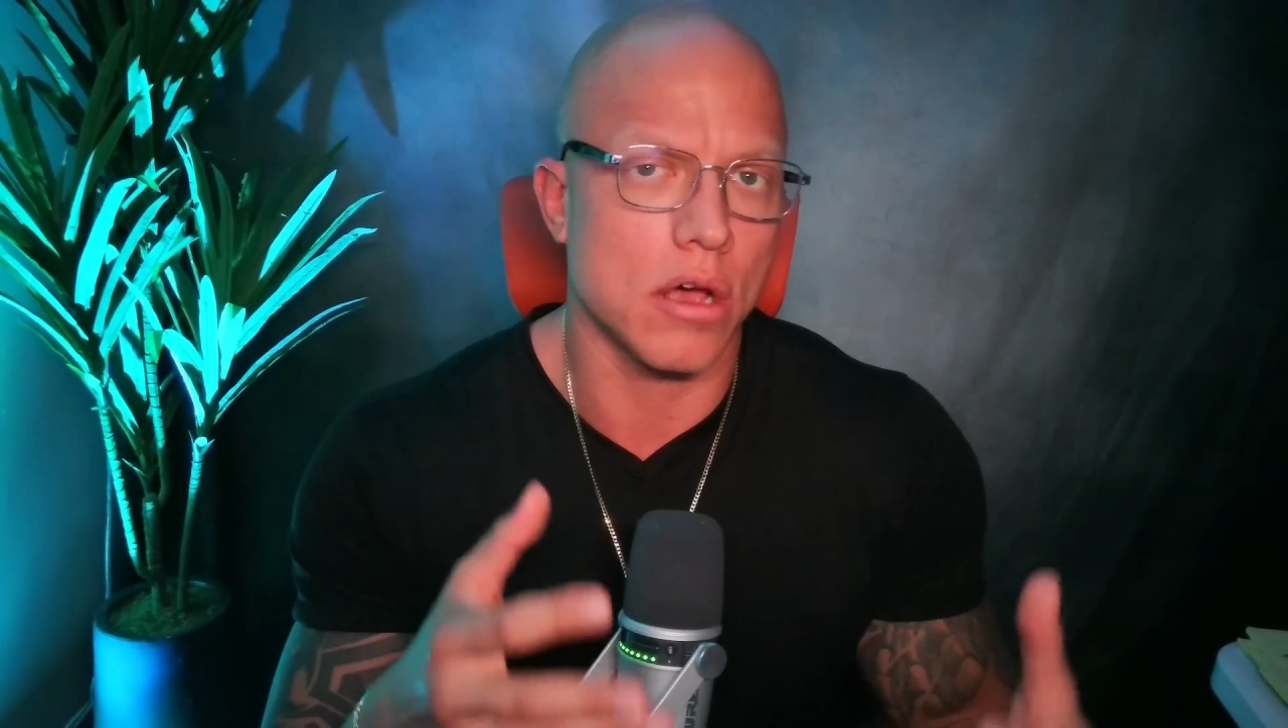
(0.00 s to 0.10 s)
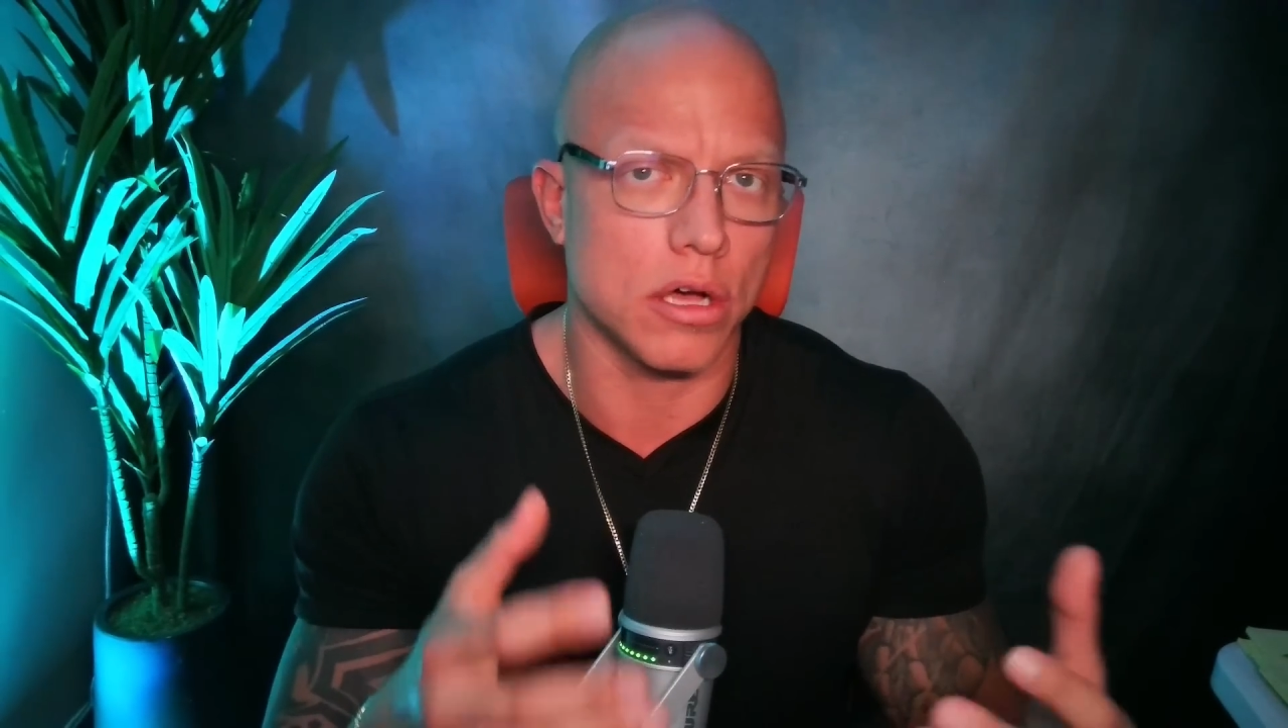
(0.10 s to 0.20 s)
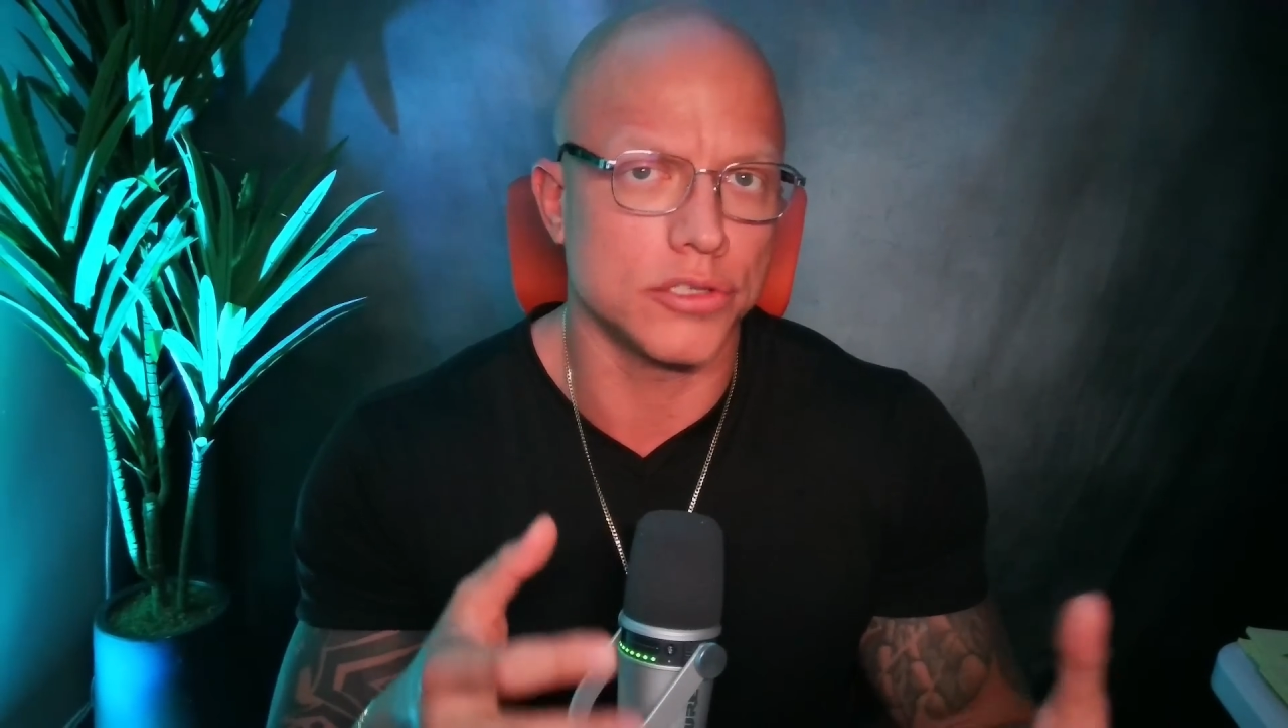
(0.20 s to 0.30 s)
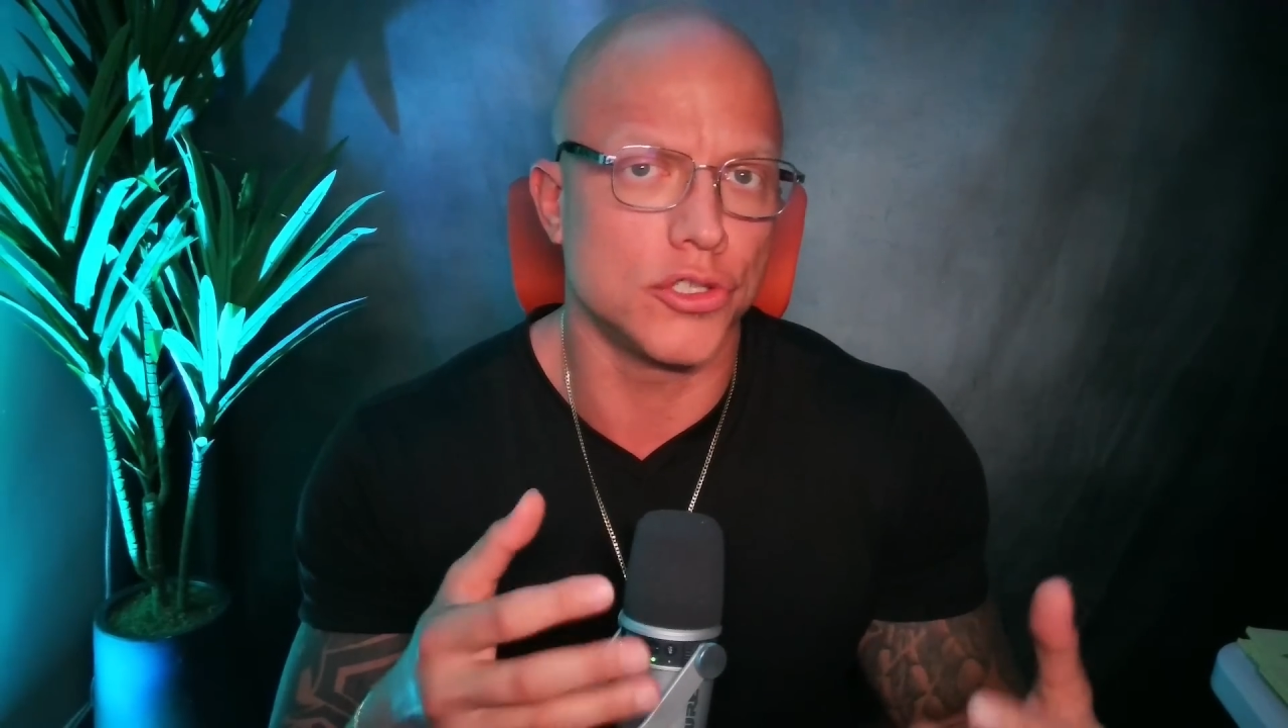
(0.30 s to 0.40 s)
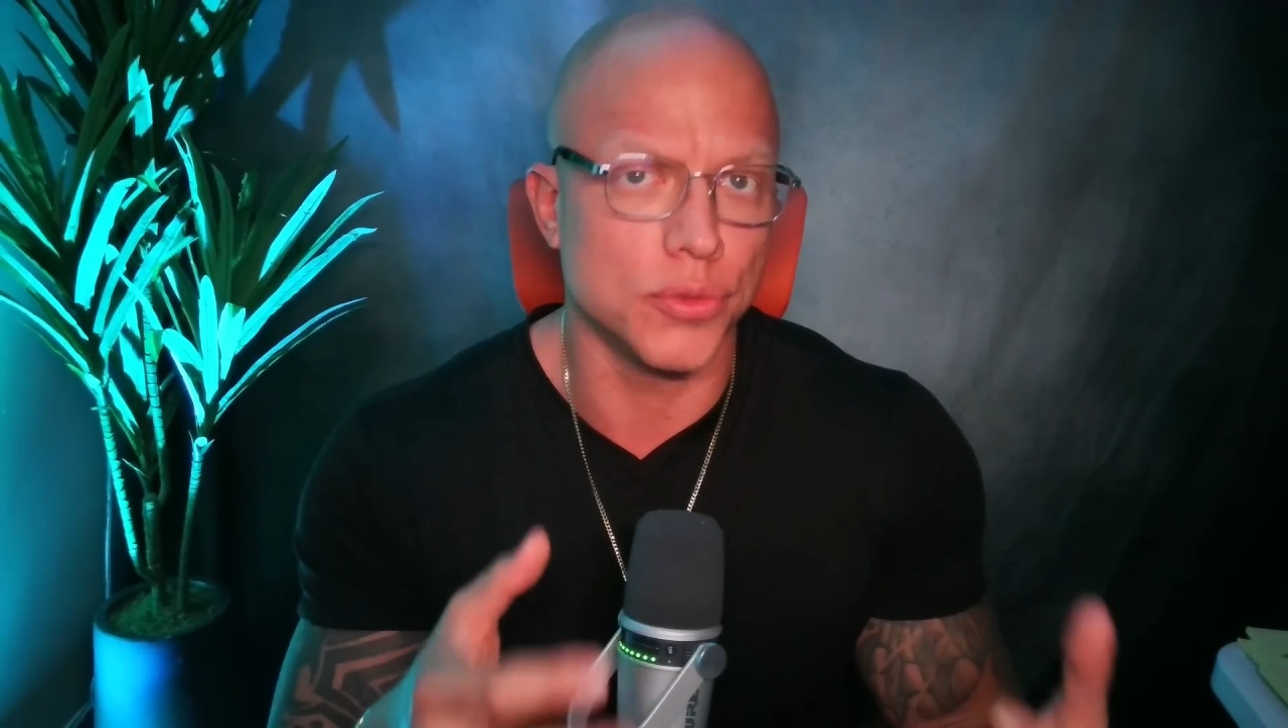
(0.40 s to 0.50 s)

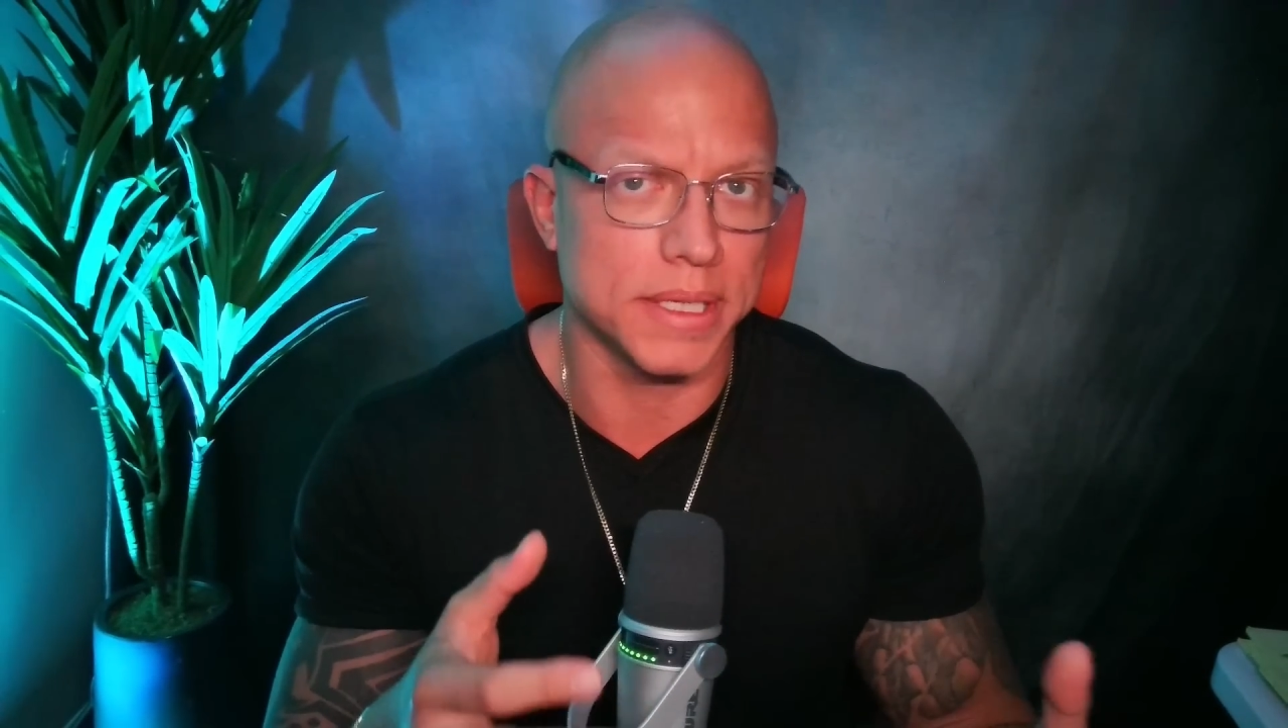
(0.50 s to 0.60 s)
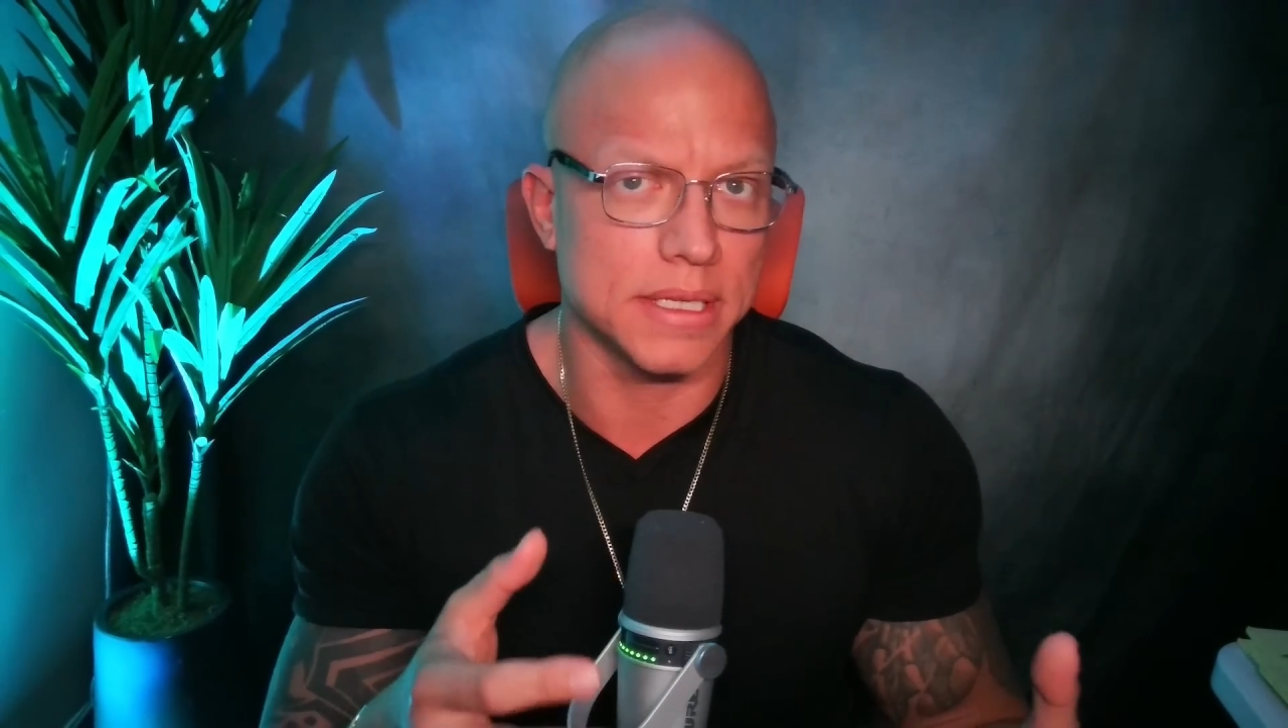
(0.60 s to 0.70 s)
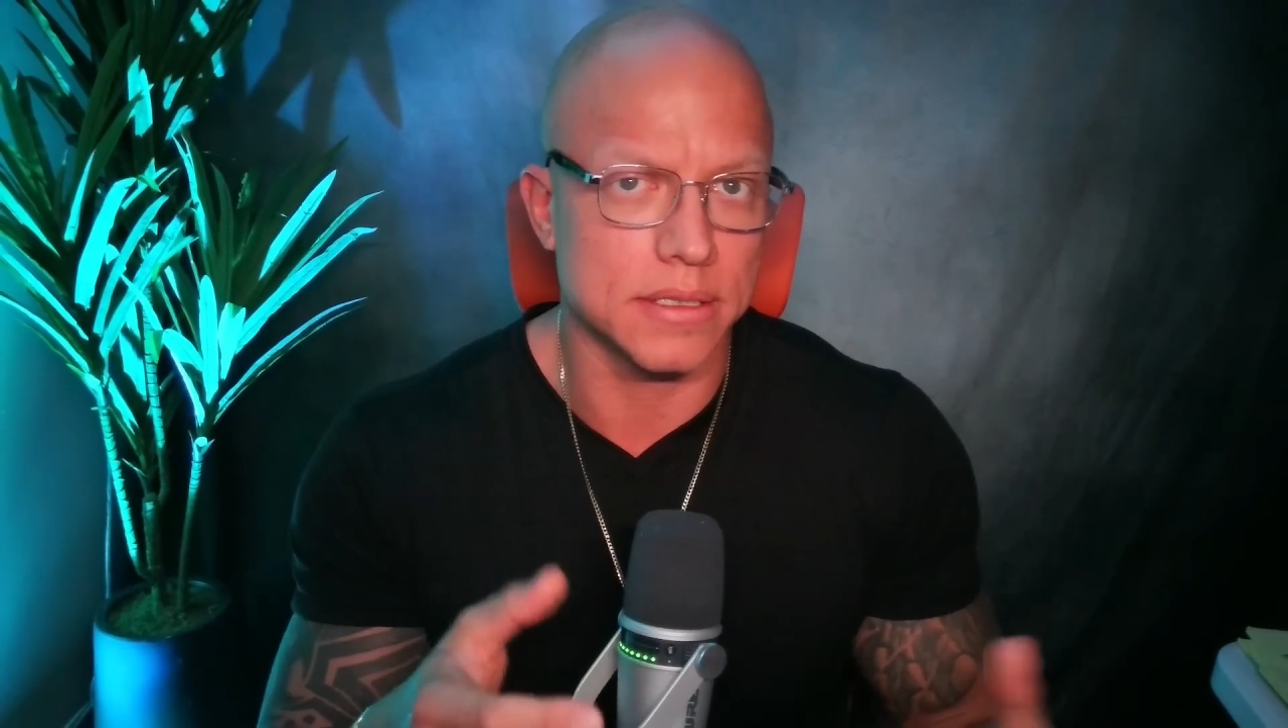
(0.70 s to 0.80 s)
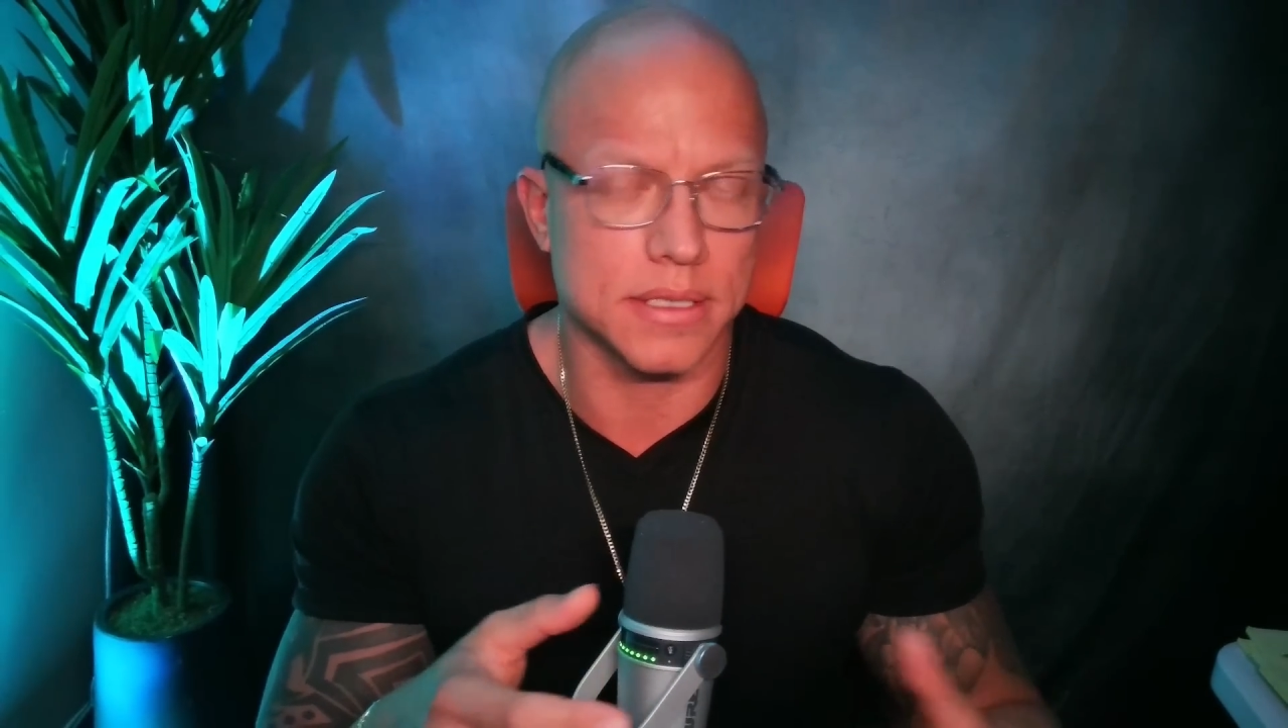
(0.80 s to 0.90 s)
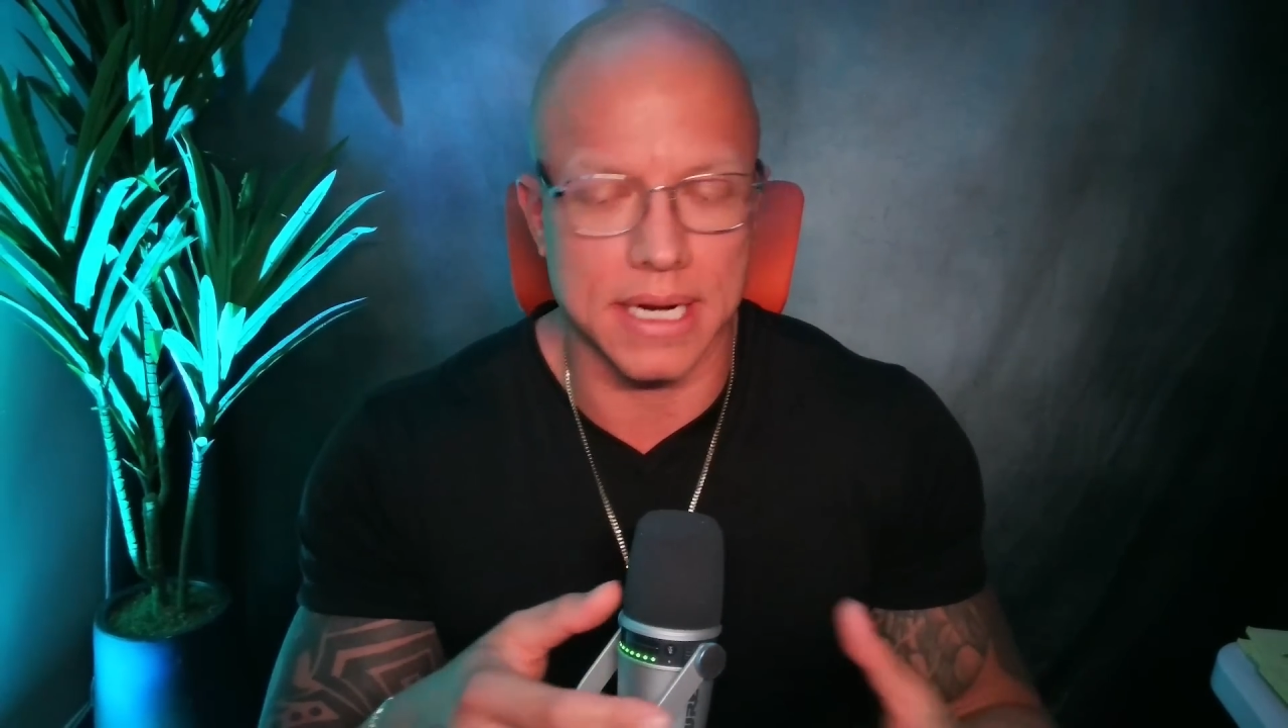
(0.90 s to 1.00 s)
on doing this.